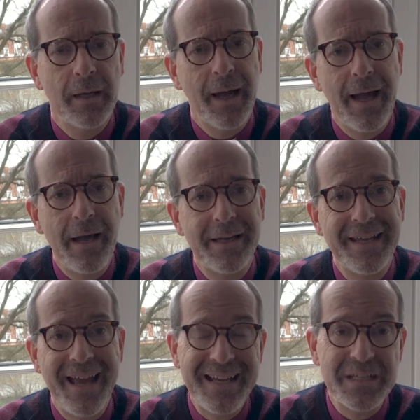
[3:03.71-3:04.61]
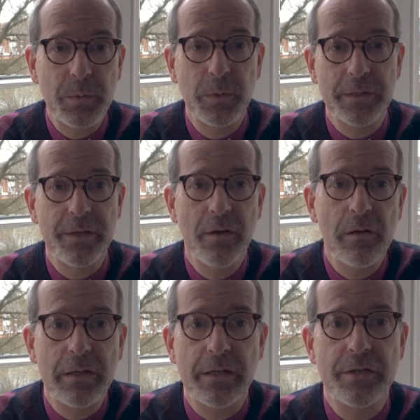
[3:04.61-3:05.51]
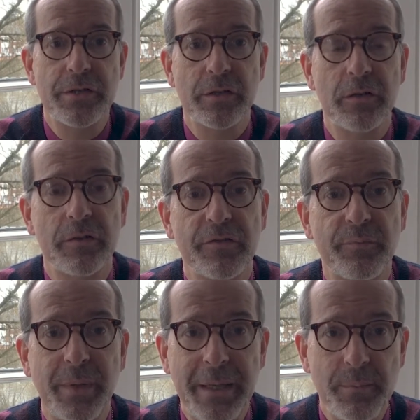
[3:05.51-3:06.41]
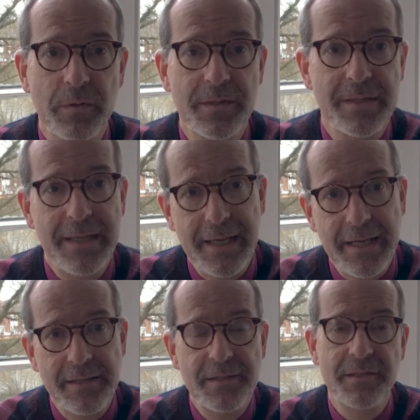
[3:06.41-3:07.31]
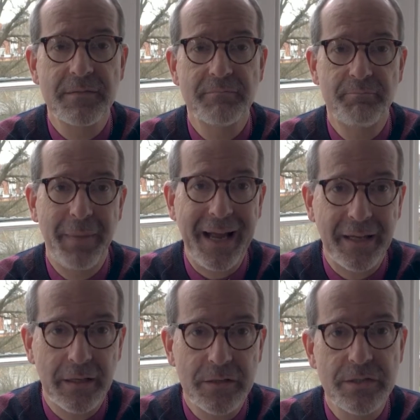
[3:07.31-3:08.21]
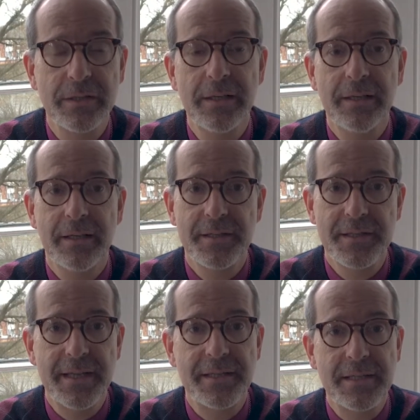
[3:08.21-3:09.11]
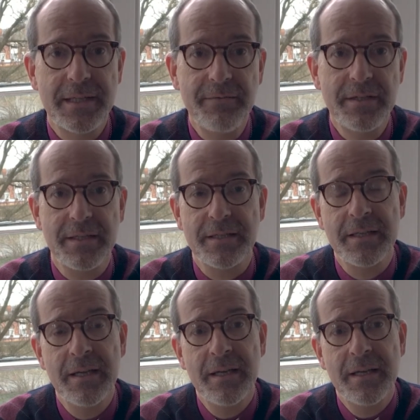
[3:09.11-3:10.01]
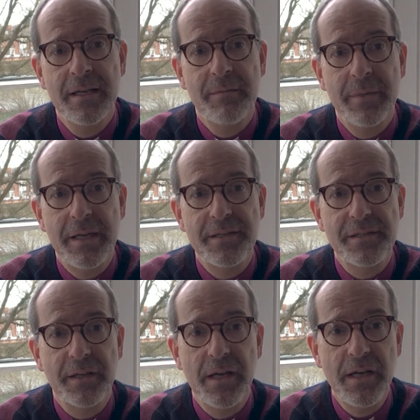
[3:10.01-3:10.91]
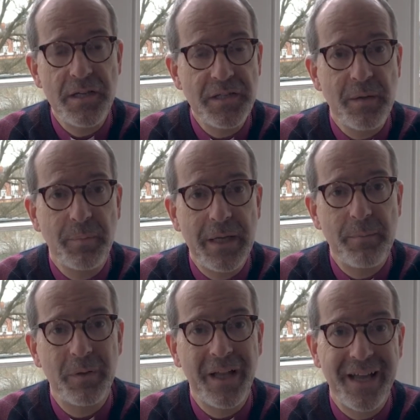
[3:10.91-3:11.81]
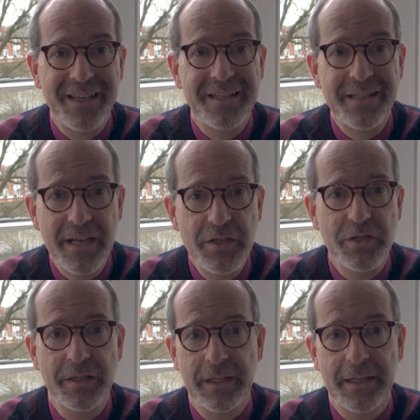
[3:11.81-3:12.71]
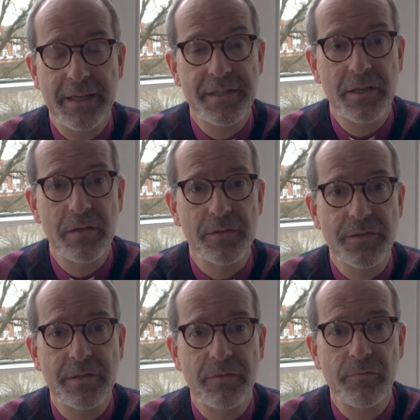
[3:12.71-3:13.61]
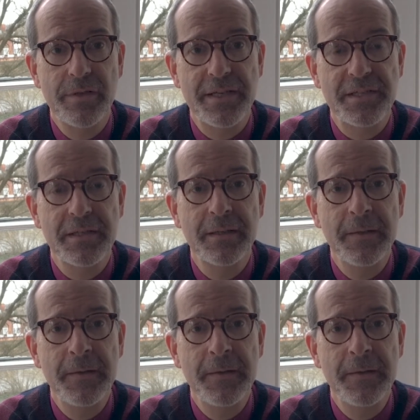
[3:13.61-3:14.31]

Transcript: Our inadequate knowledge of people's needs, baggage, and sensitivities means that hurting people unintentionally is a constant risk.